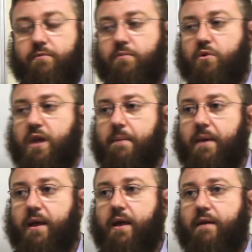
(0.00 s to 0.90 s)

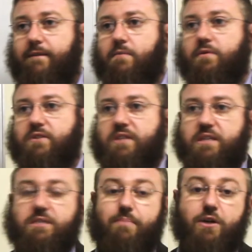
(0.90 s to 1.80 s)
bookkeeping from
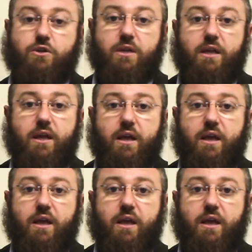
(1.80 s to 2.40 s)
overseas, especially,